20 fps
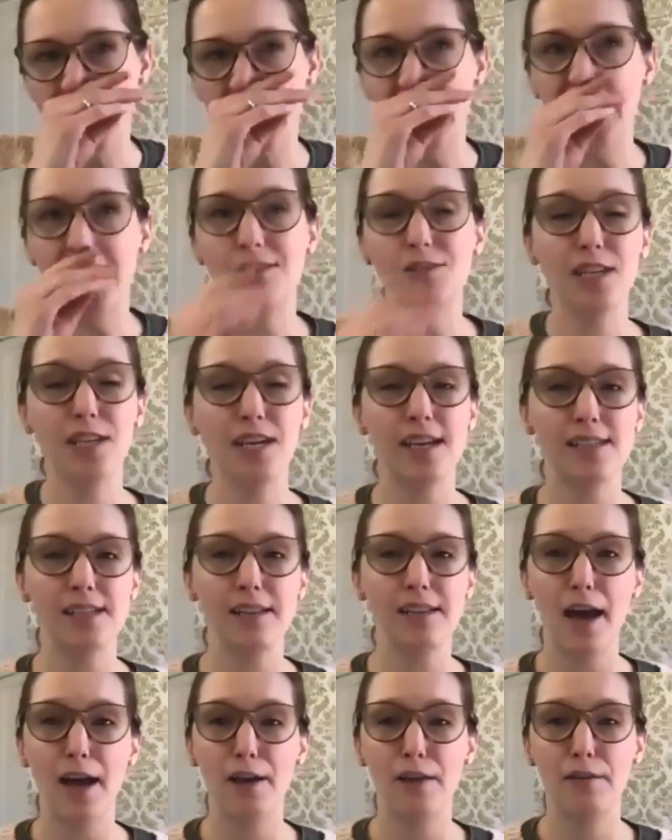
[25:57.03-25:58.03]
If she has a
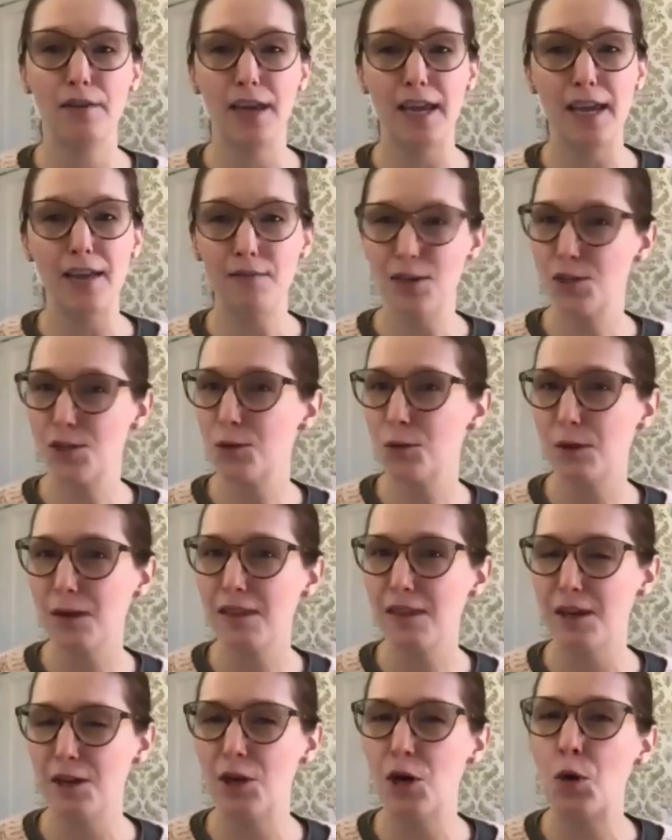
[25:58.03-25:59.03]
lot of inventory
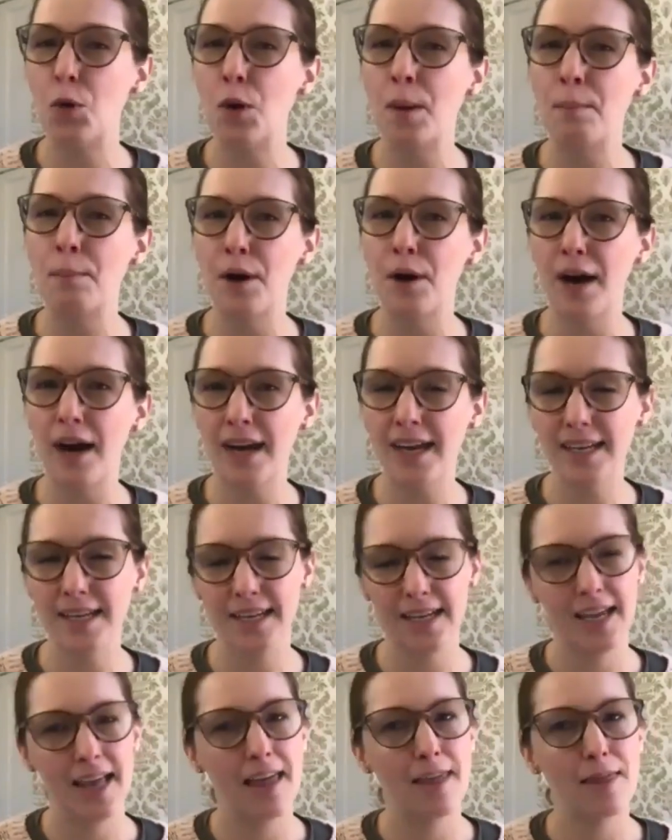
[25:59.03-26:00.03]
that no one bought,
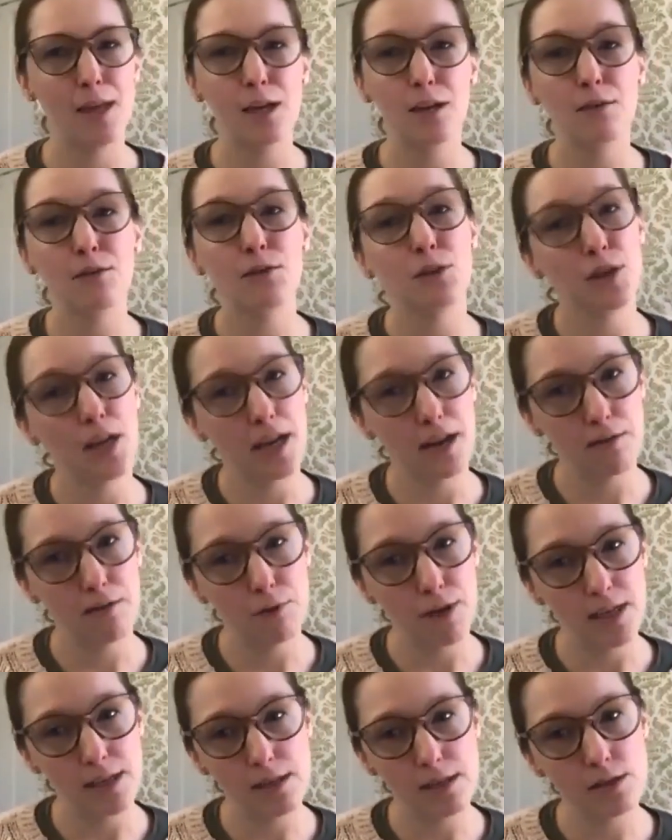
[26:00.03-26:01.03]
think of creative
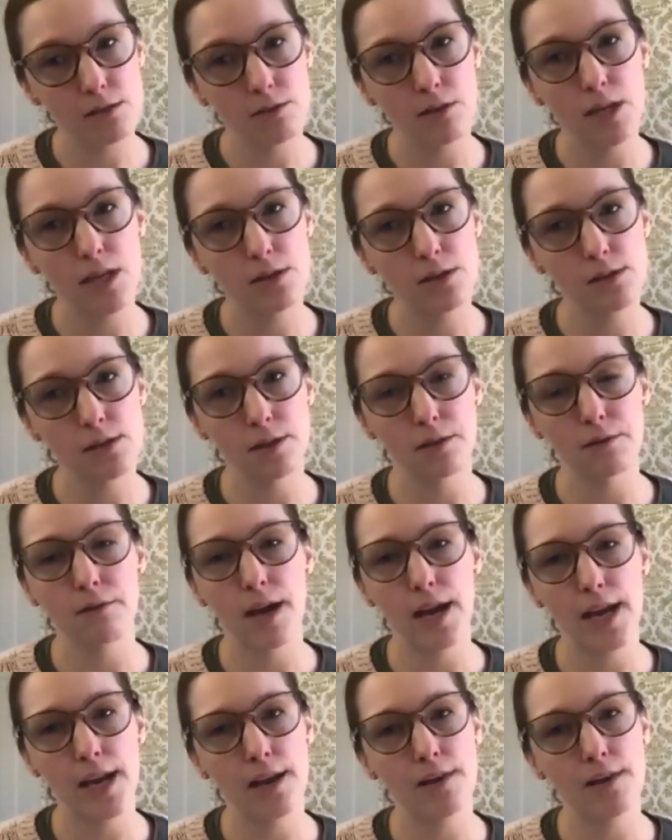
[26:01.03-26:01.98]
ways to reuse it, right?